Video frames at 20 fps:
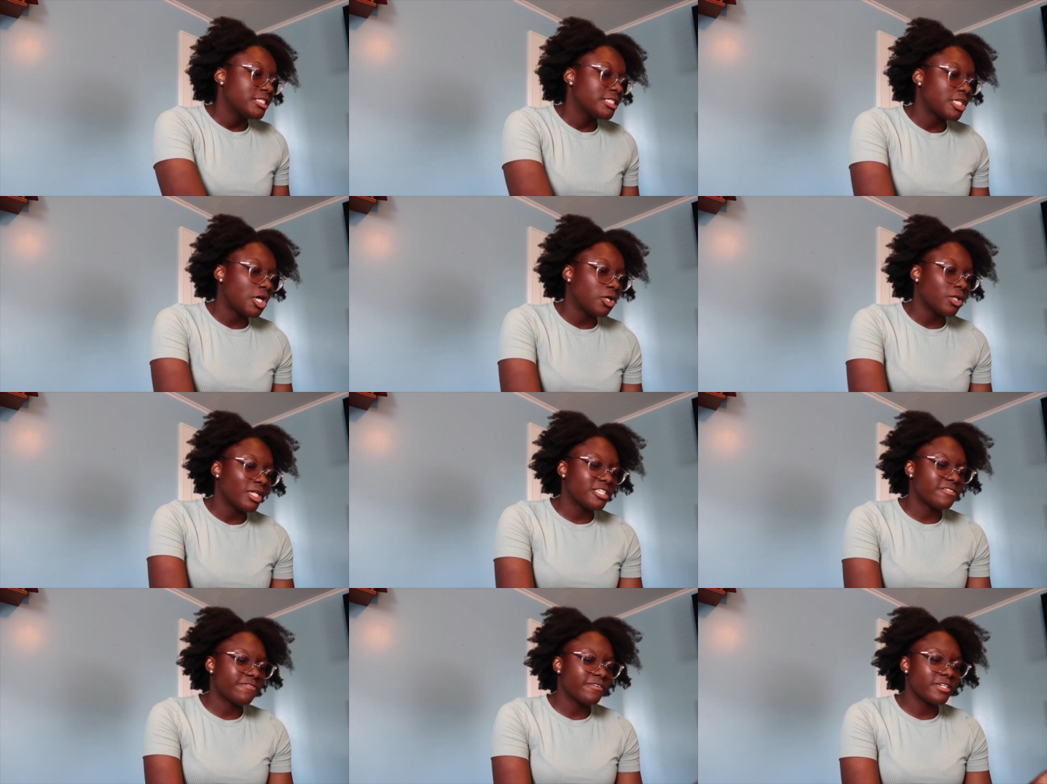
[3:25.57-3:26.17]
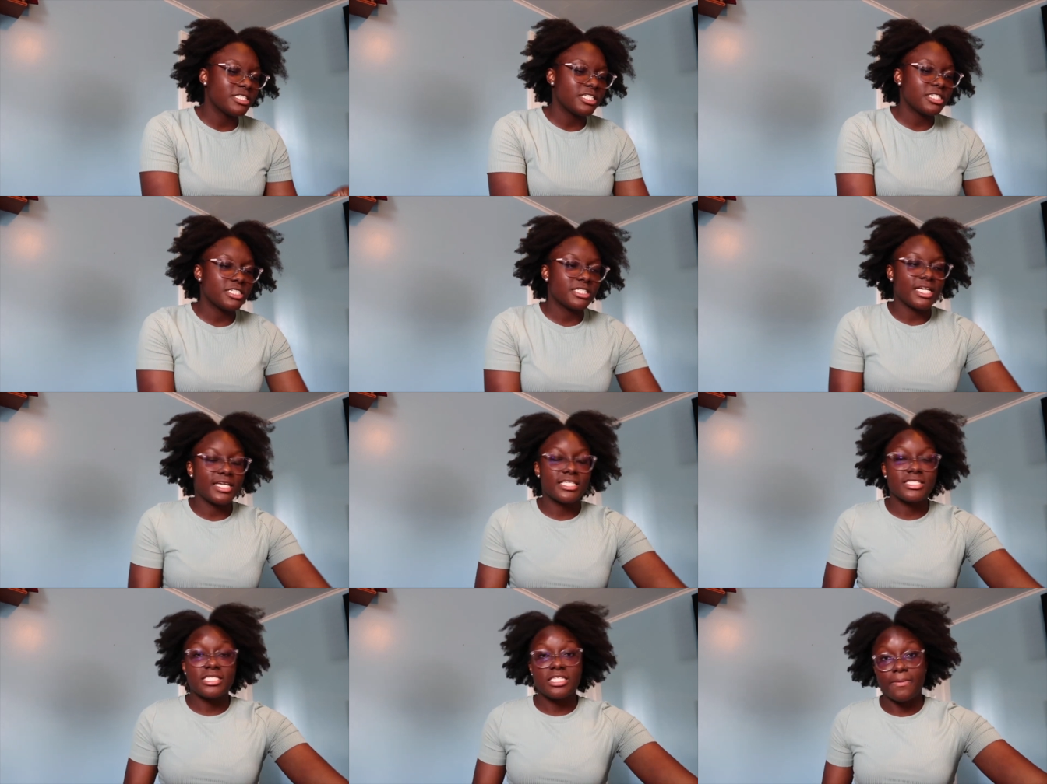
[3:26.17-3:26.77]
So let's first just
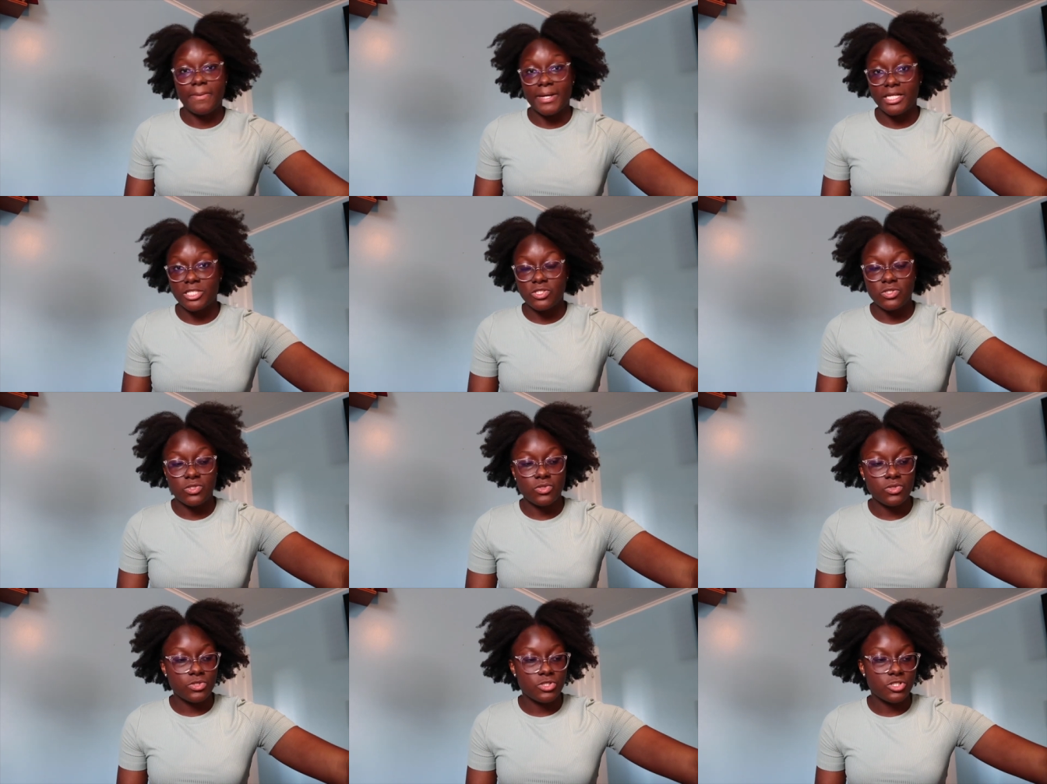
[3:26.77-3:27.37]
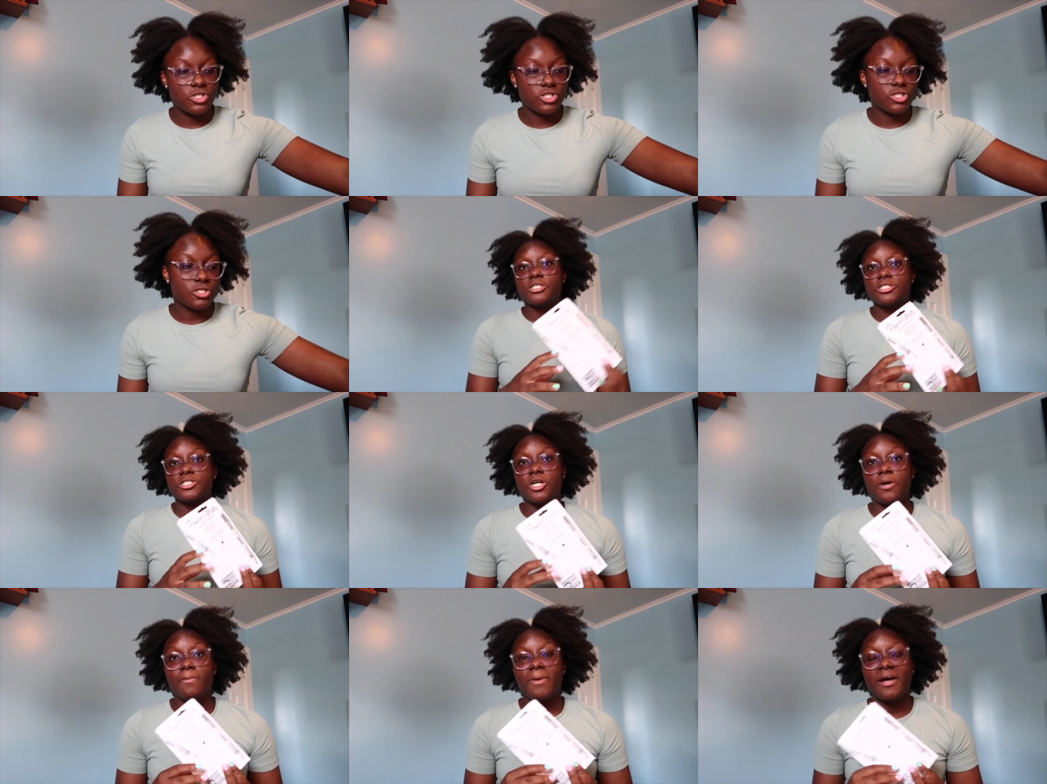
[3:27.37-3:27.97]
get into the pencils.
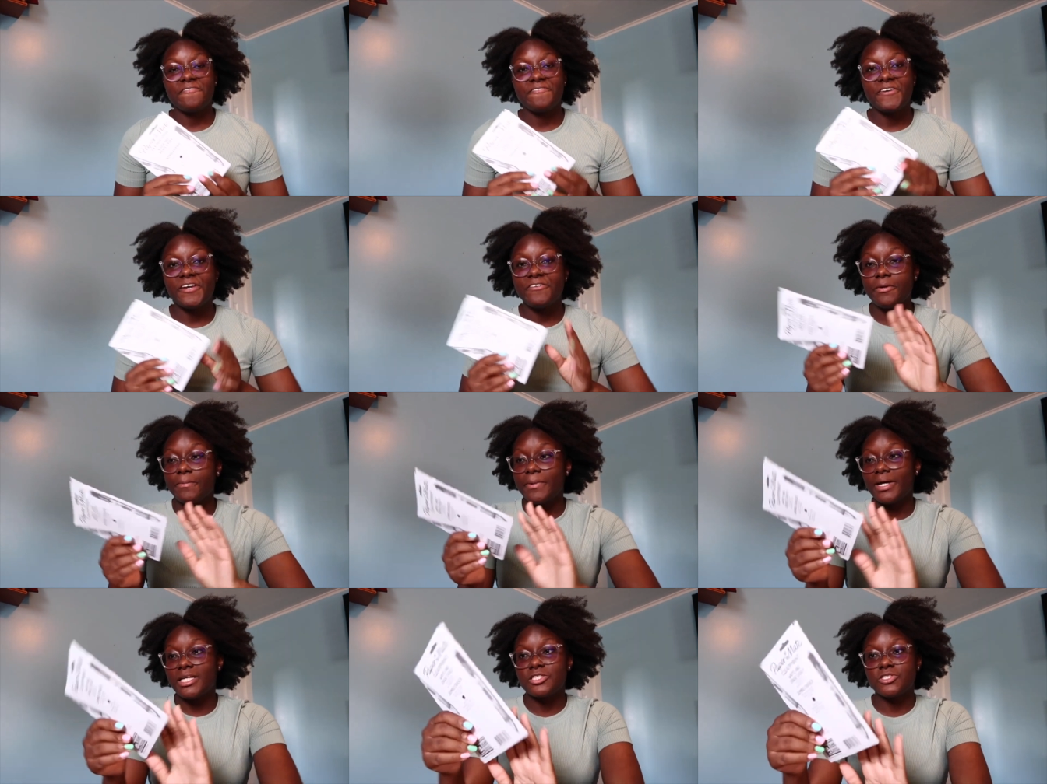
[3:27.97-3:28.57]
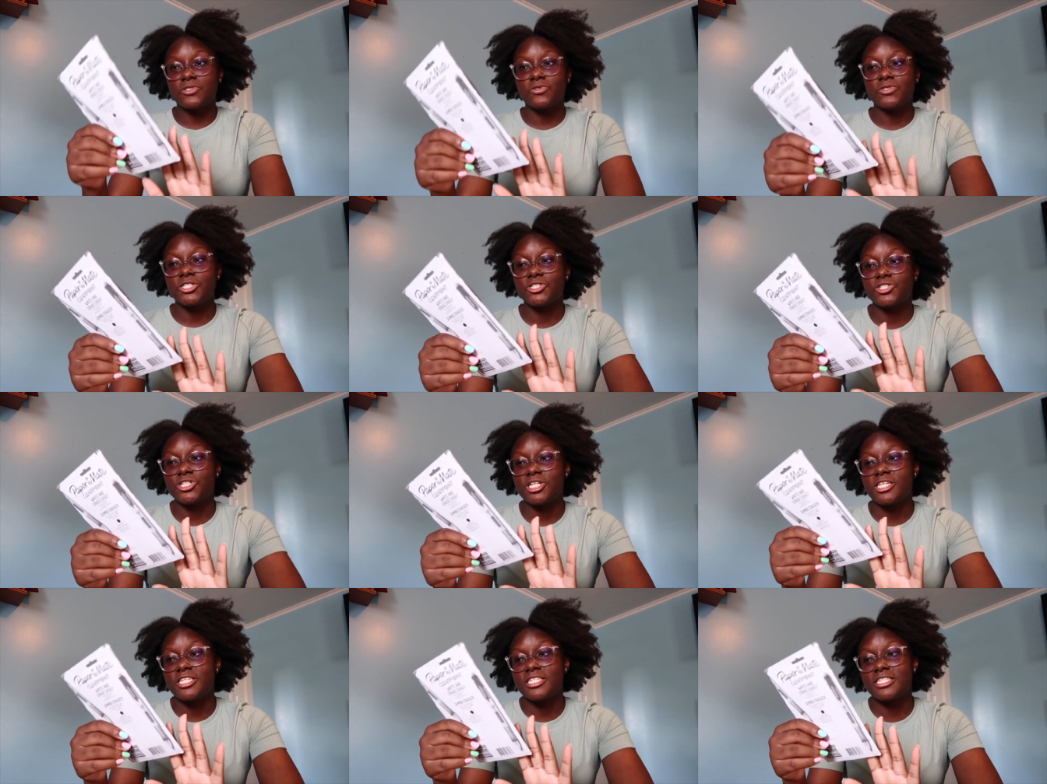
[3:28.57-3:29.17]
So my favorite pencils are
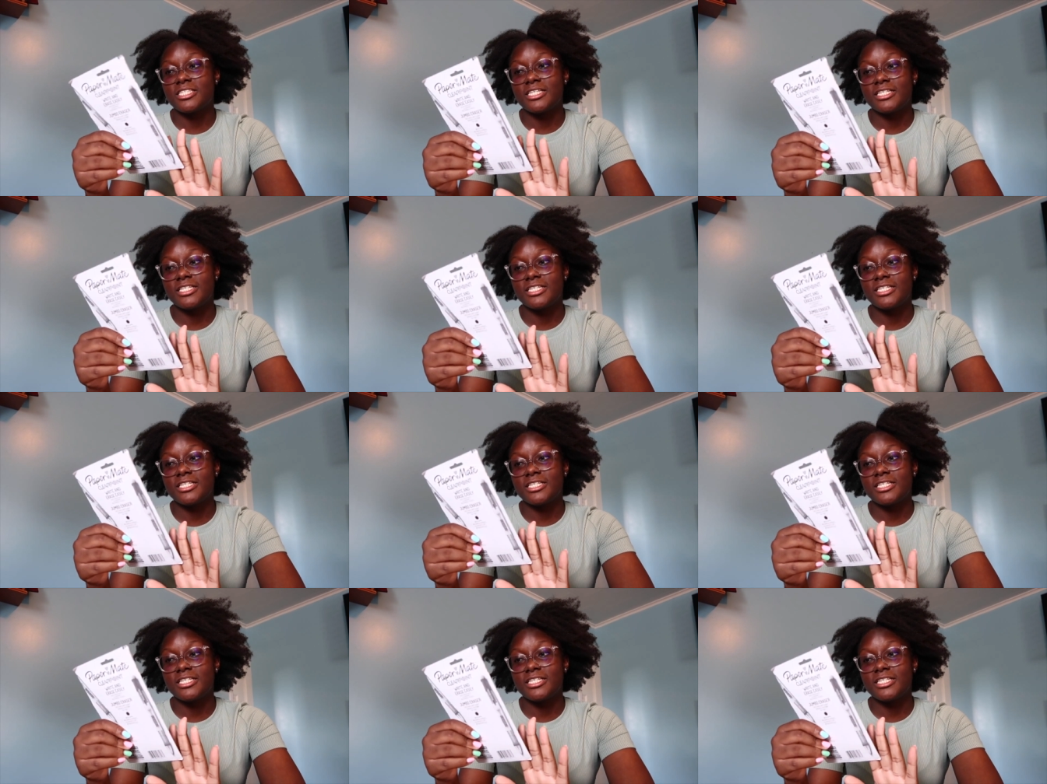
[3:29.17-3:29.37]
just